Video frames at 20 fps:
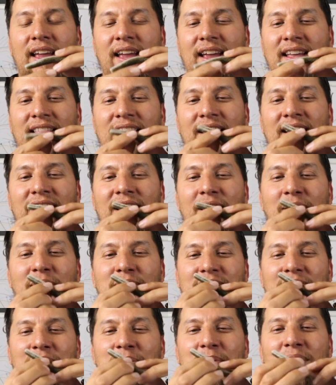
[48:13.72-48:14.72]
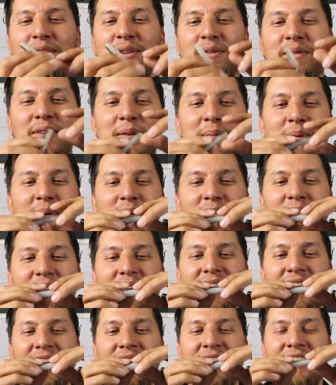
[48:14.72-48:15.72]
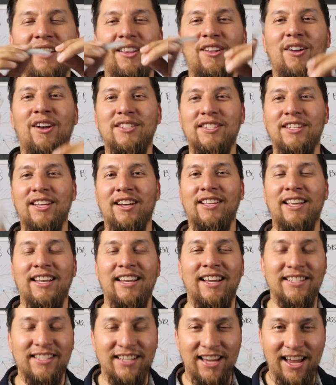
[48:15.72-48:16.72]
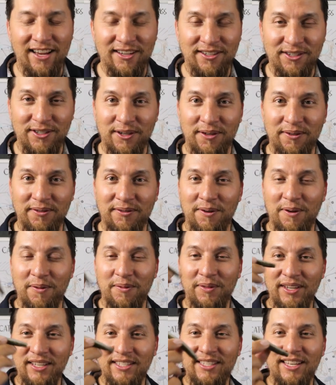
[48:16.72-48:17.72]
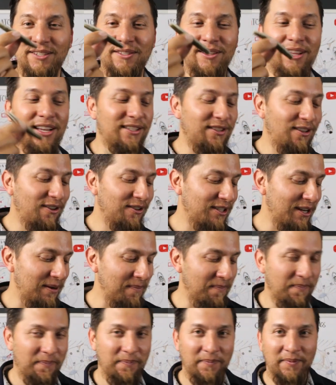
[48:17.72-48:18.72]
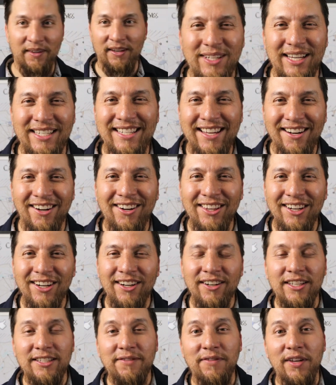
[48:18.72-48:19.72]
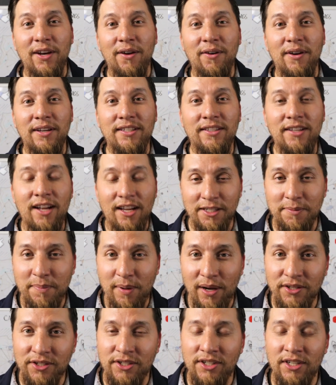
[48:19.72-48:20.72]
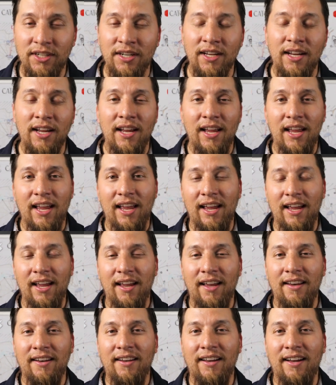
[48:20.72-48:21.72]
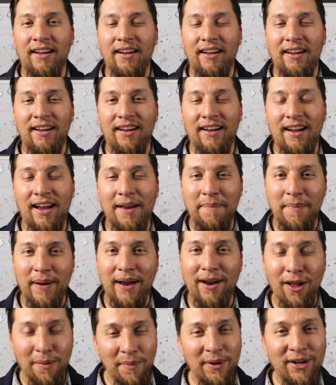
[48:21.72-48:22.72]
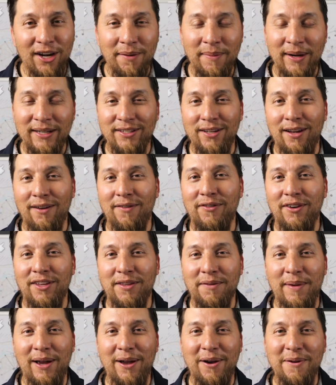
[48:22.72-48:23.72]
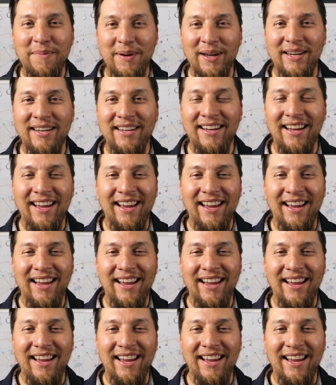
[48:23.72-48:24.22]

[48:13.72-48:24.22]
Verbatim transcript: And then I was getting ready to flip it over and I lost it on that next cast. So these things last a long time. As I said earlier, this video is not sponsored and uh, I buy all my gear myself with my own money.